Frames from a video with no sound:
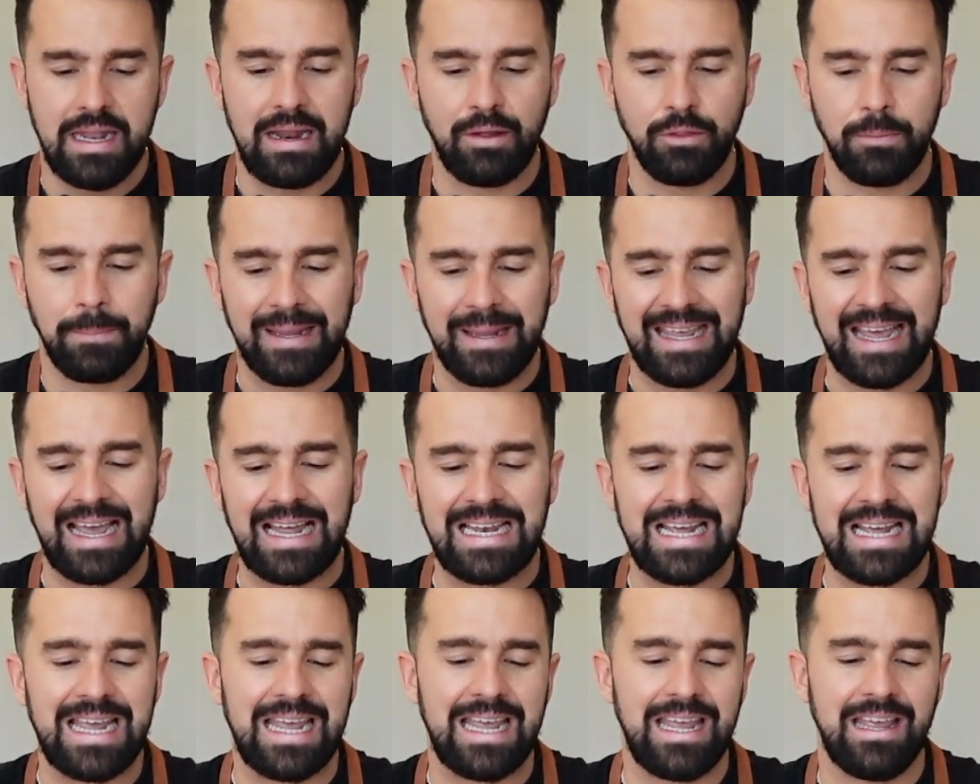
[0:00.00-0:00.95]
Now the
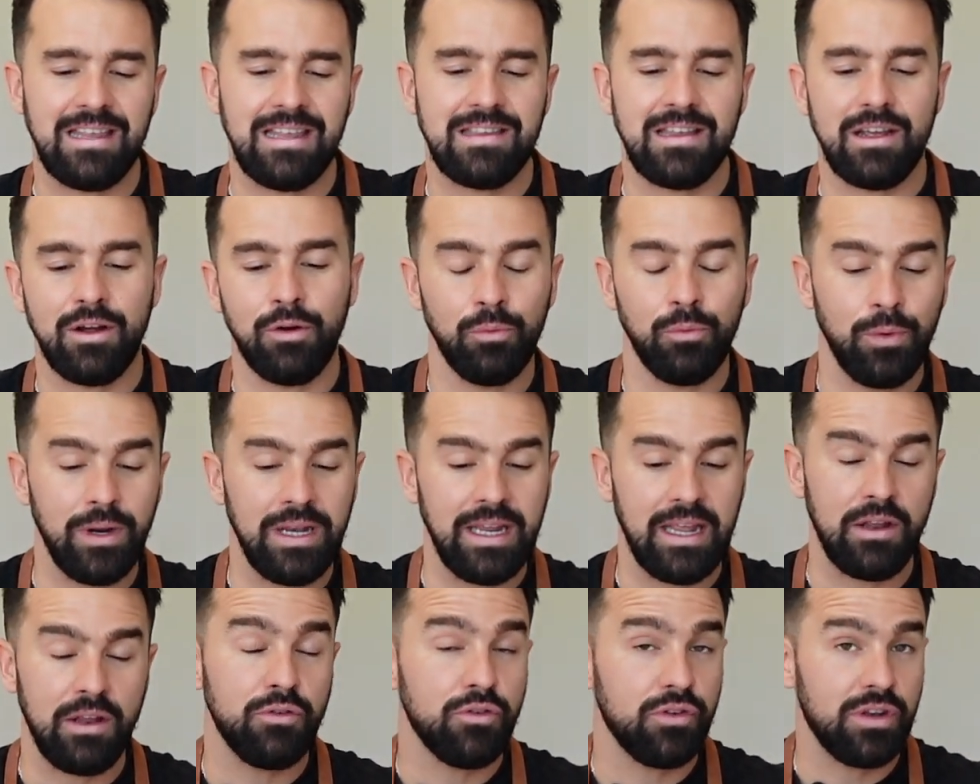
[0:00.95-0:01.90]
picanha is a
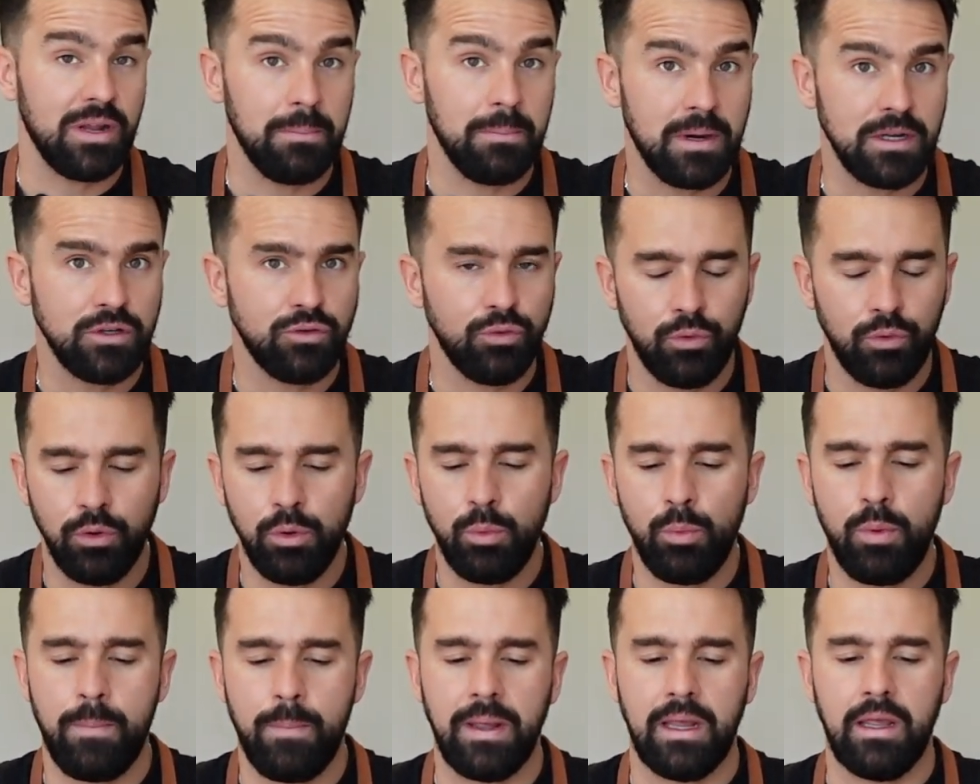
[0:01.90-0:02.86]
really interesting muscle
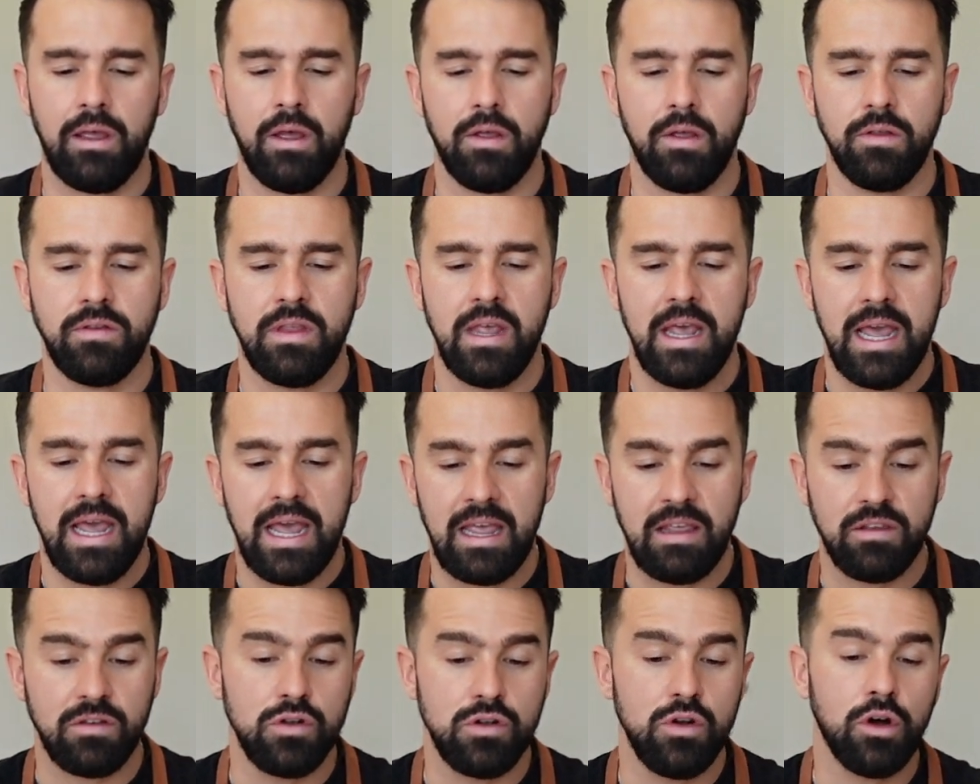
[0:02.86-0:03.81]
group because
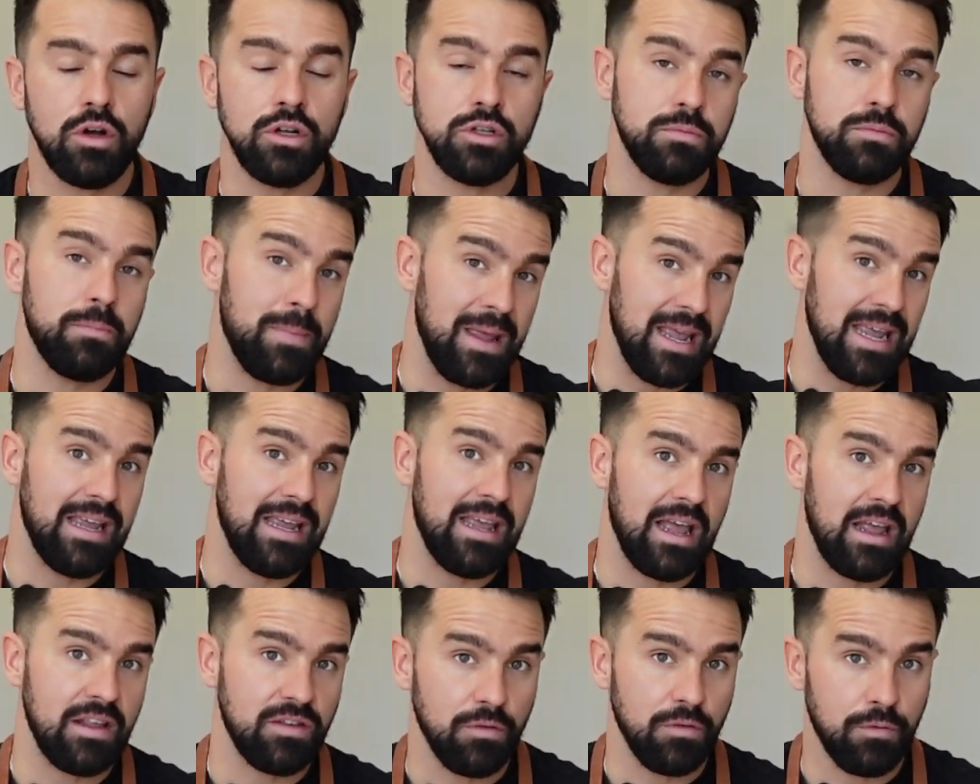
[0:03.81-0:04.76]
it's not as
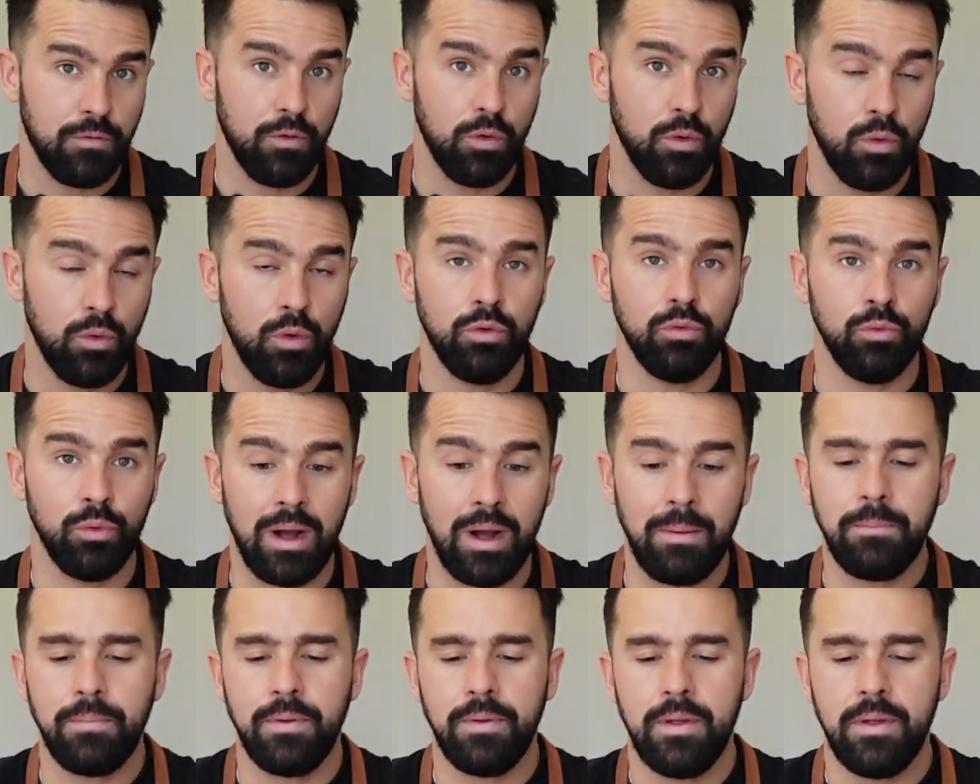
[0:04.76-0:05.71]
big as a full
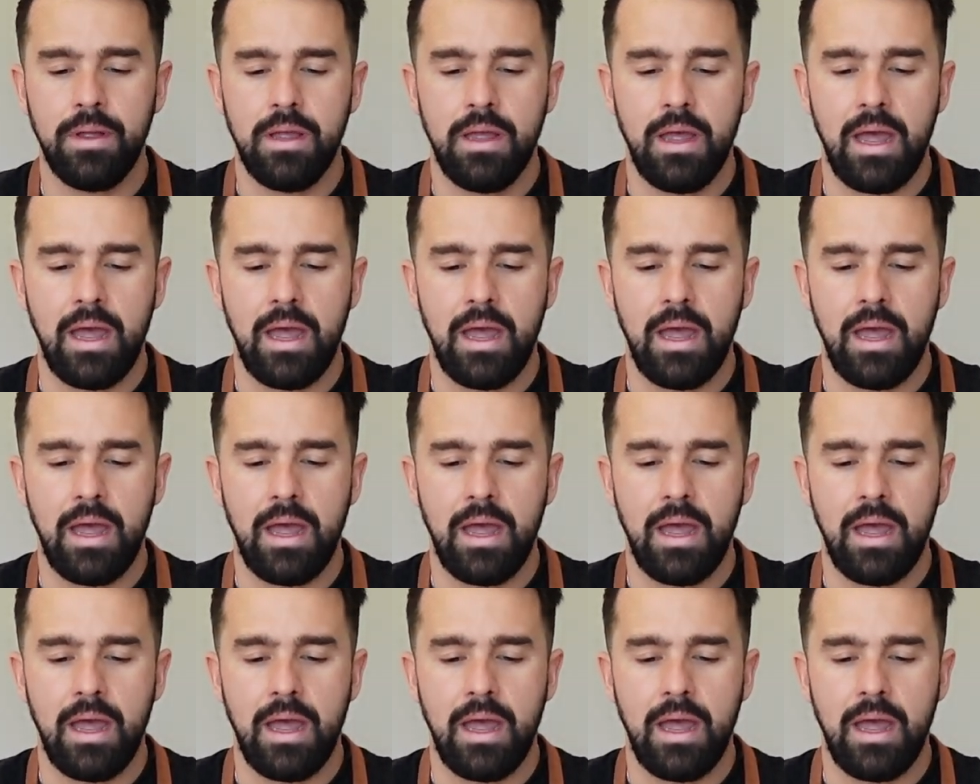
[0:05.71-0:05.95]
rump